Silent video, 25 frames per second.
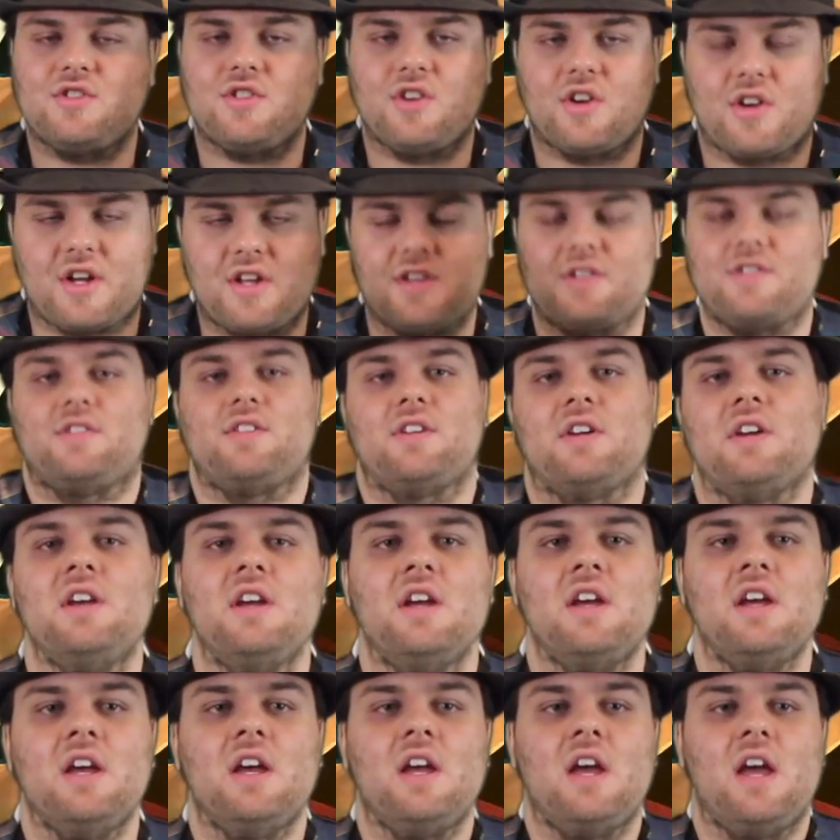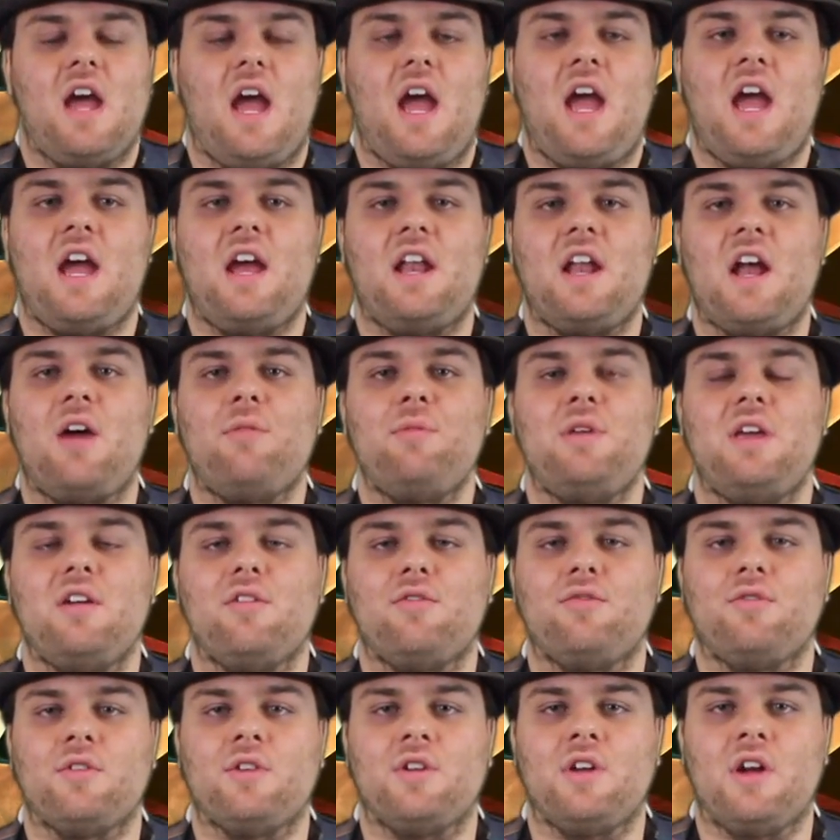Circus, and I'm
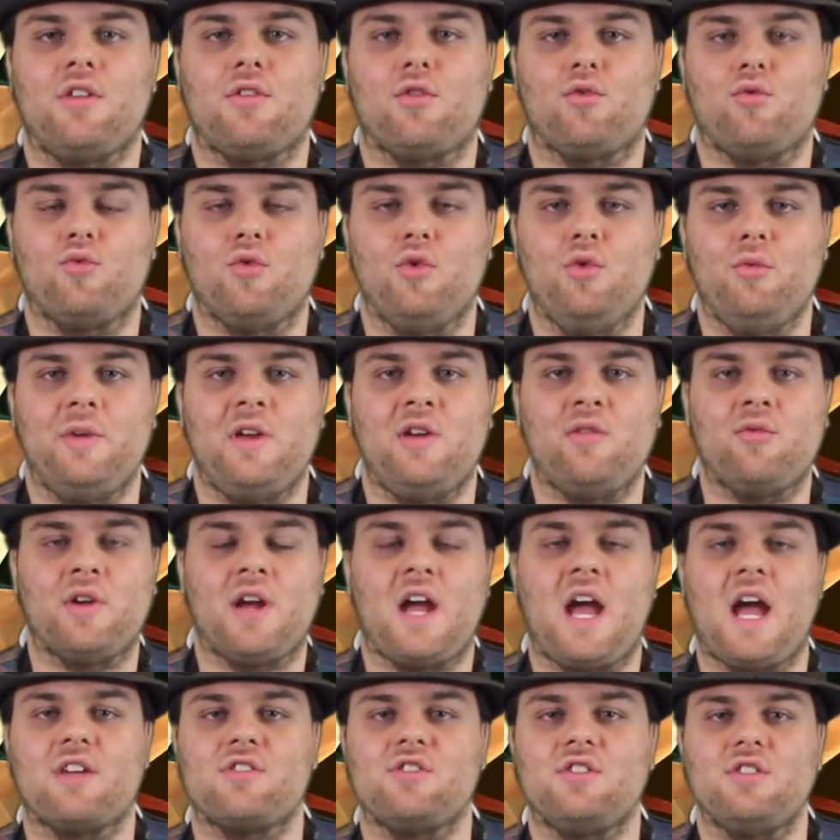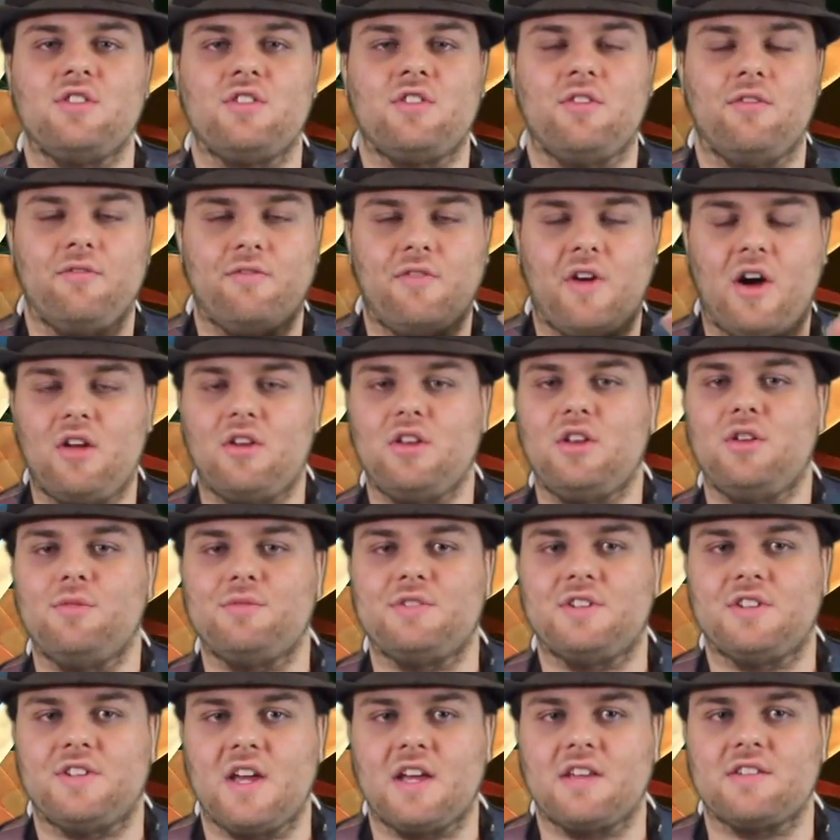here for another RWBY reaction to Volume
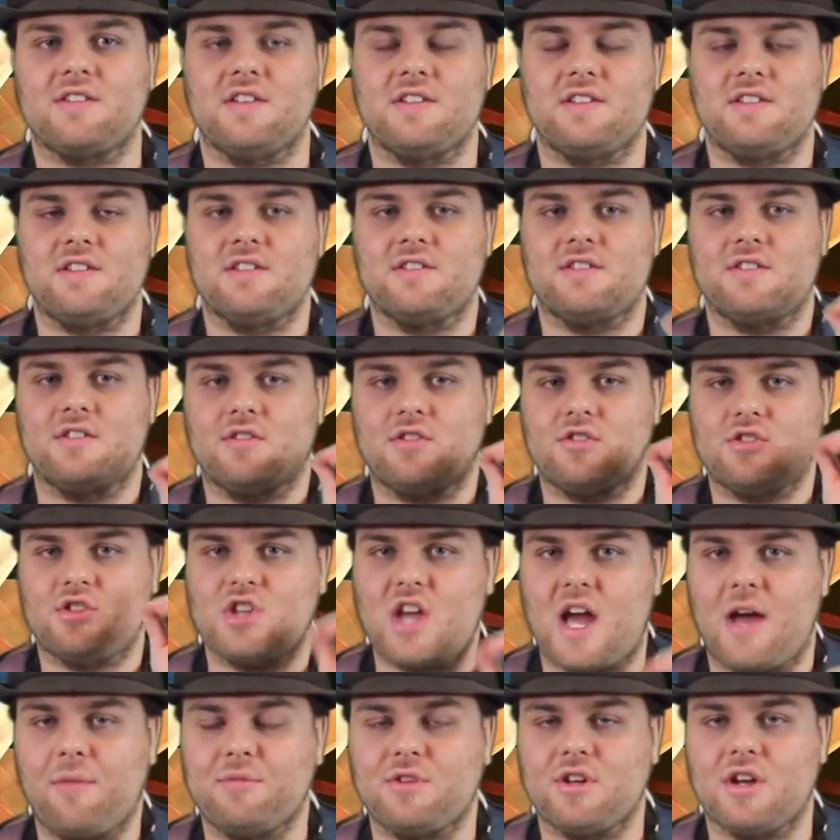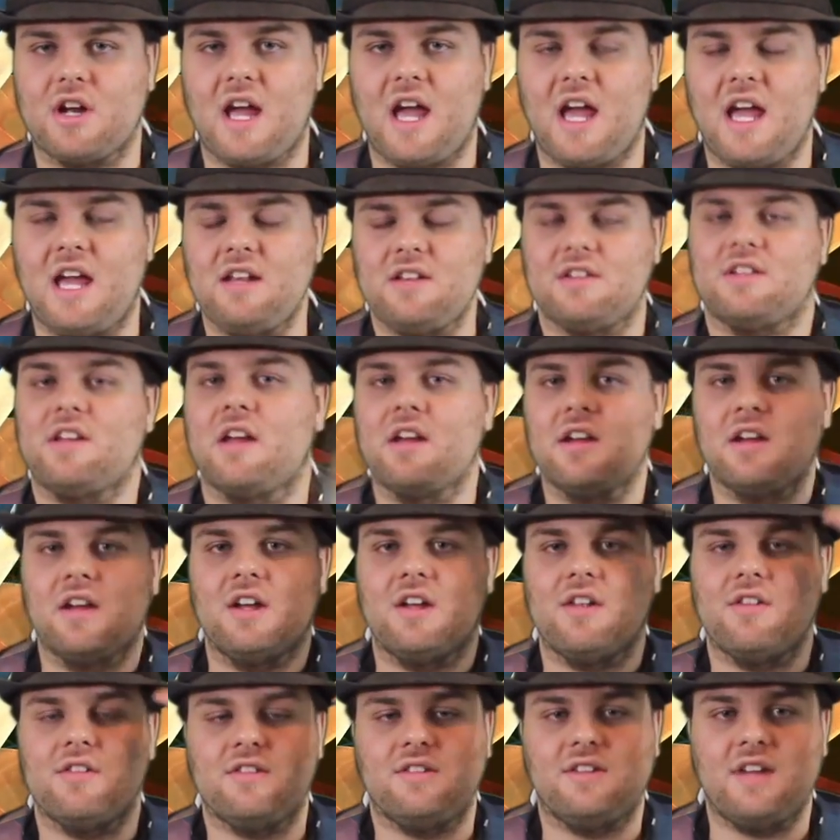6. This is Chapter 8,
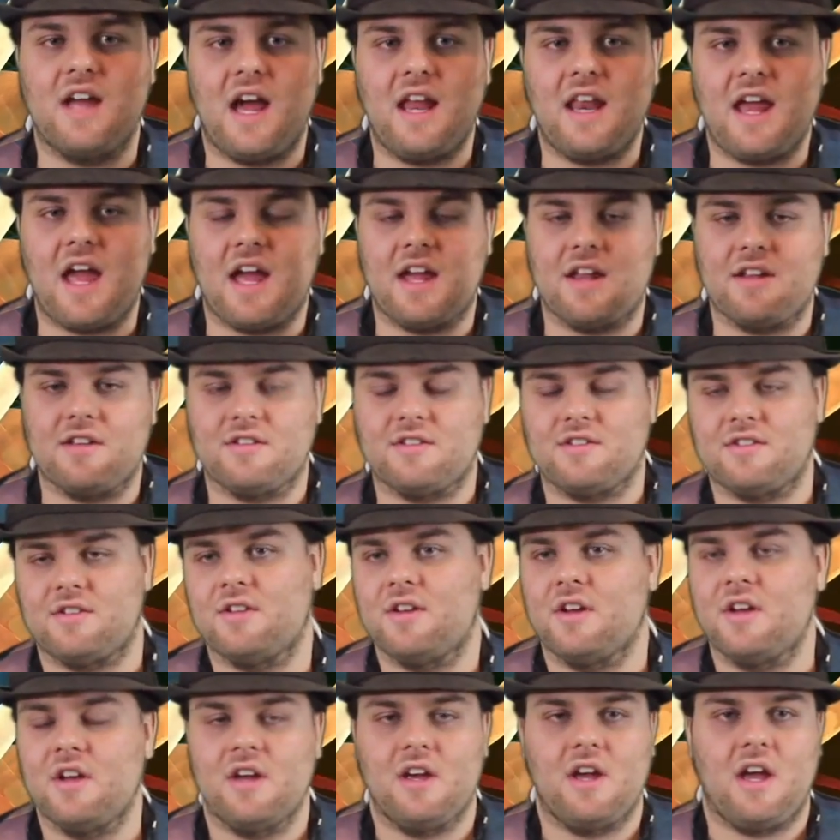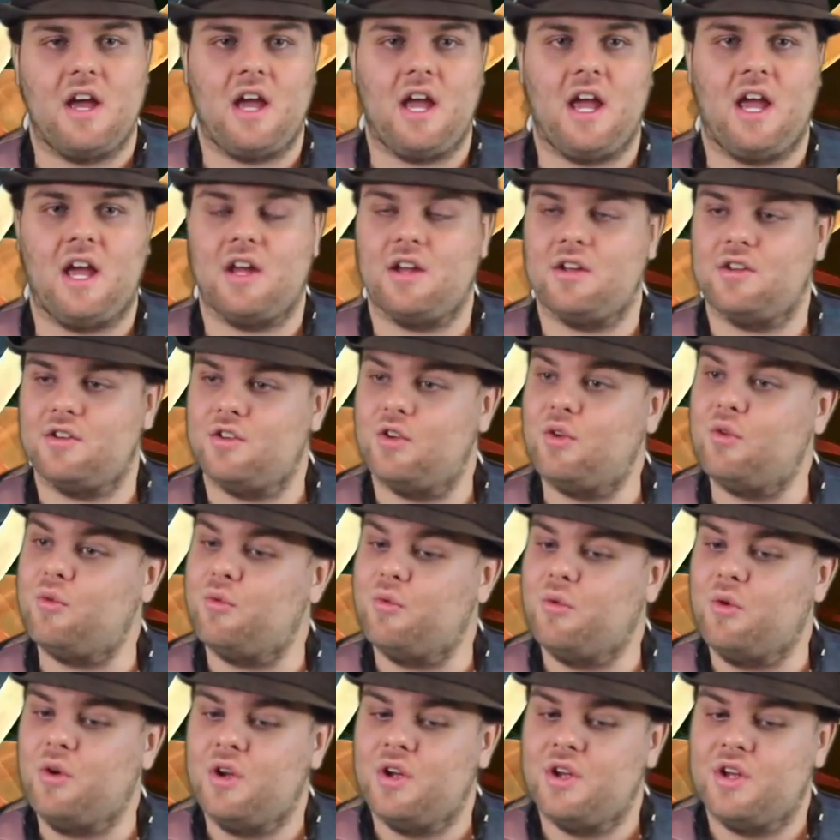Dead End. And
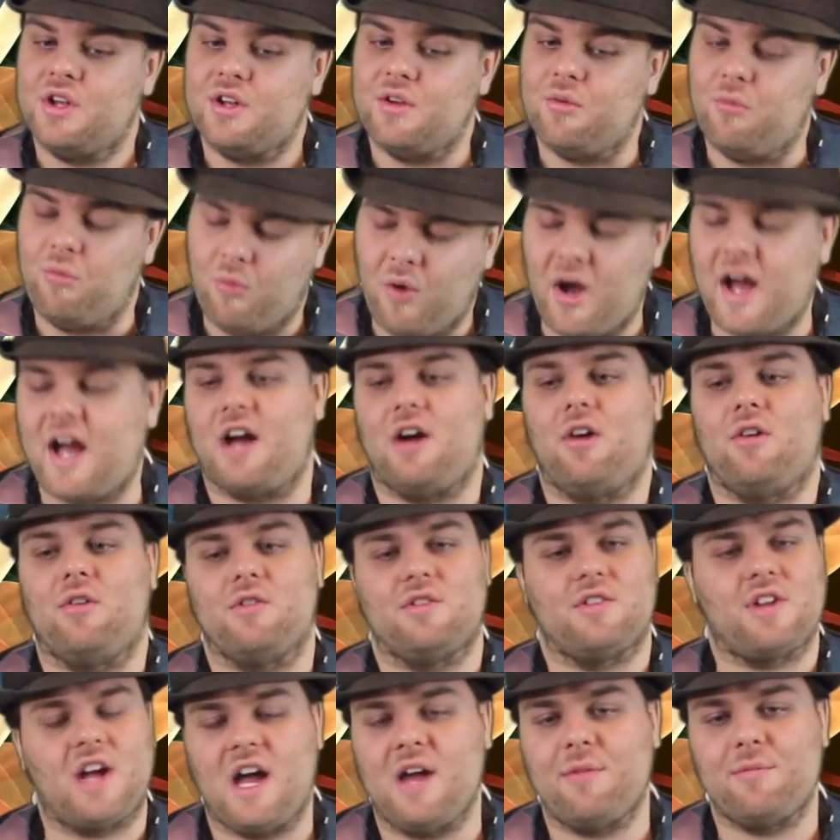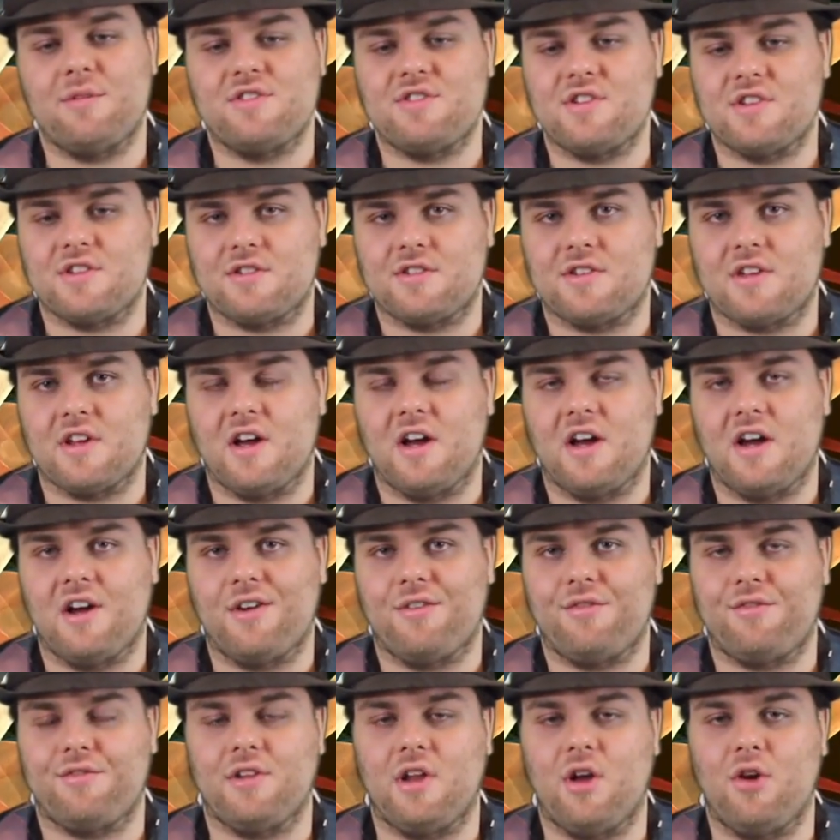wow, time has just
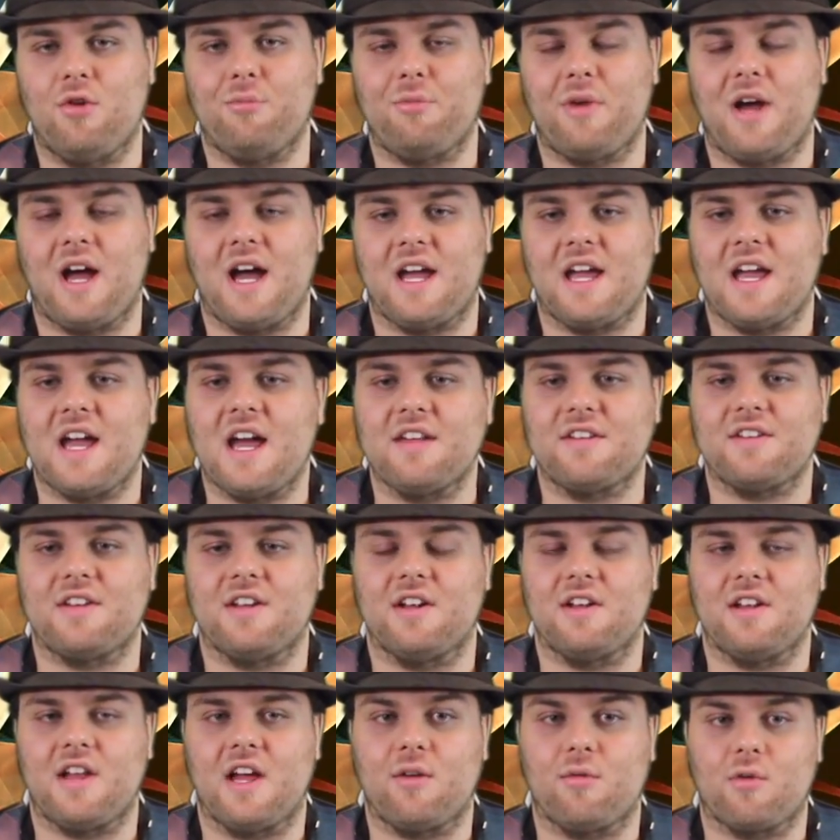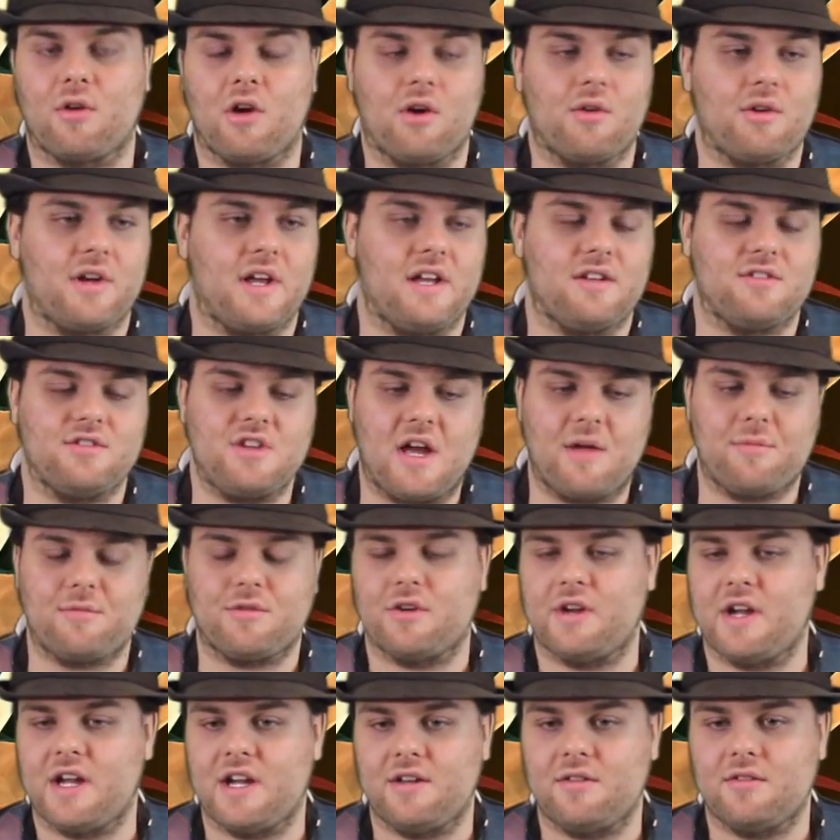uh, flown by, hasn't it? Like, we're already at
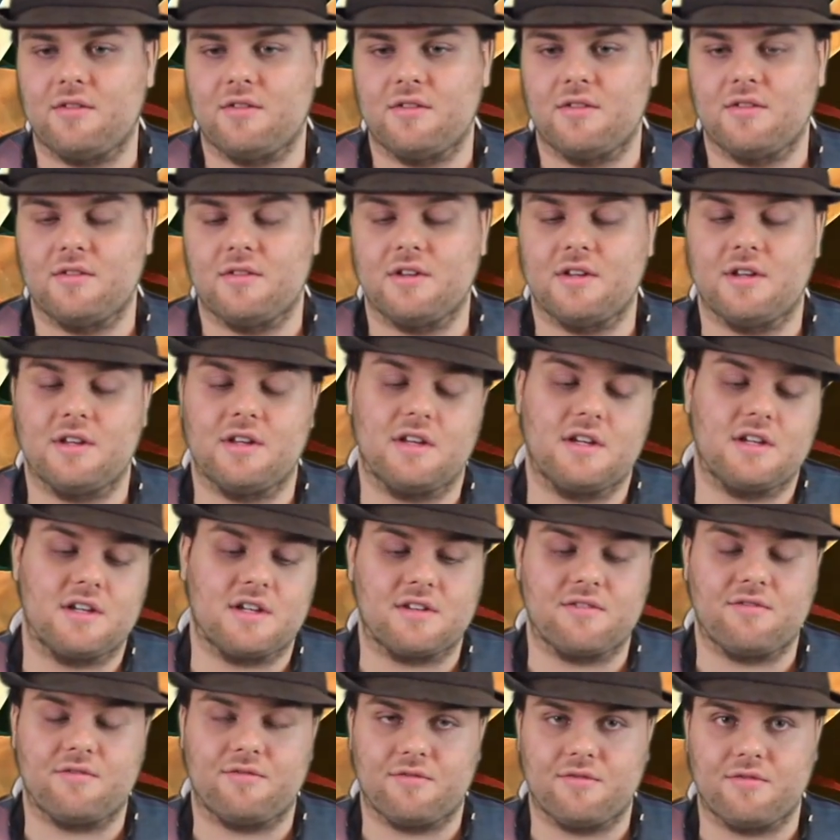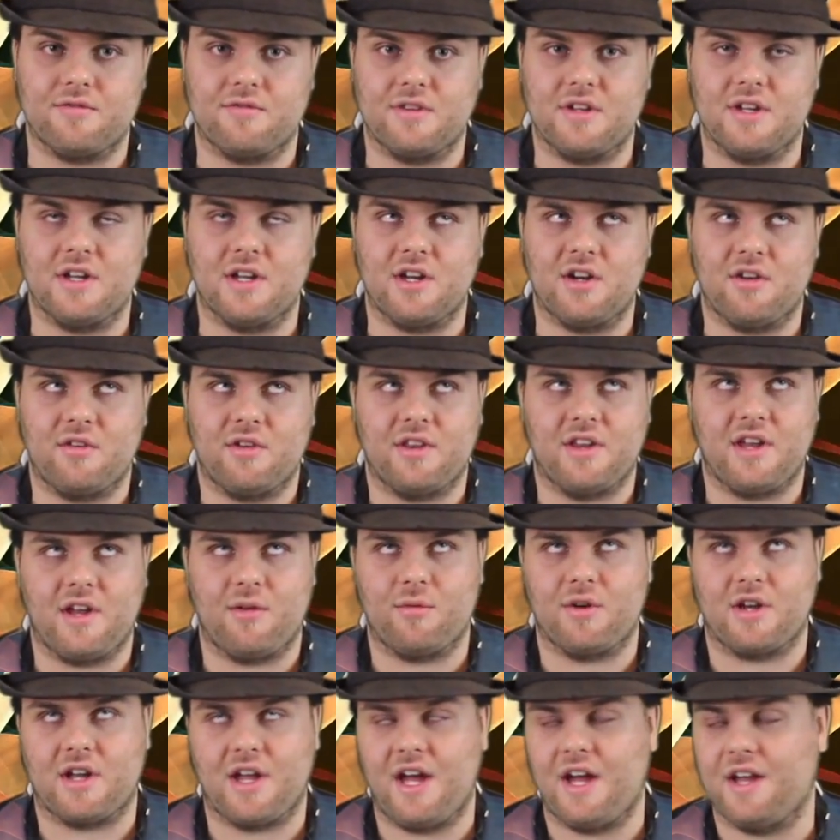Chapter 8, uh, you know, and
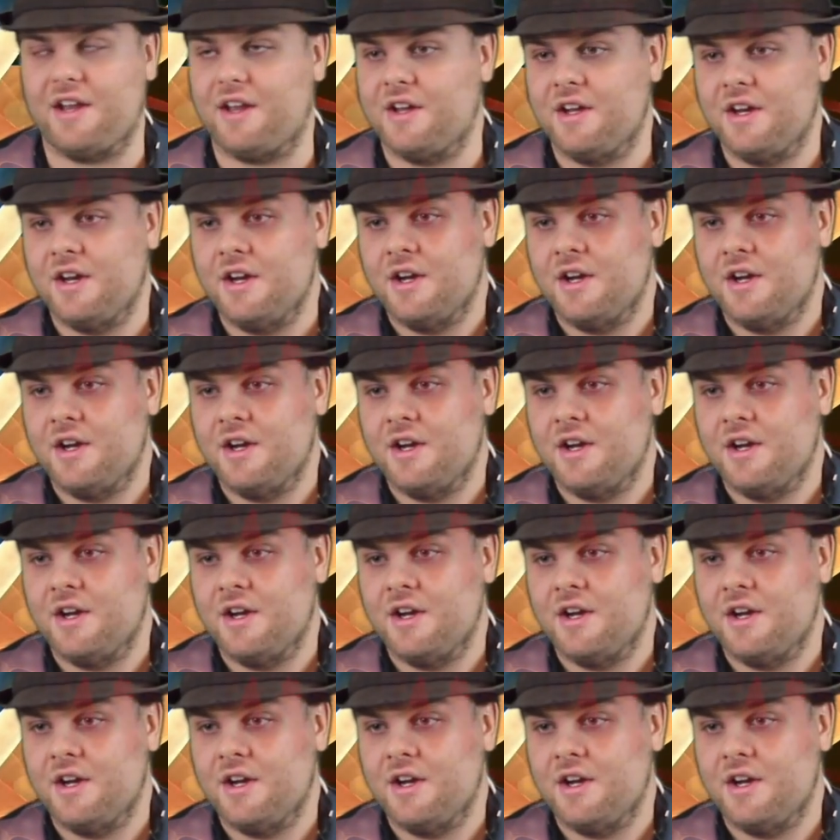then we got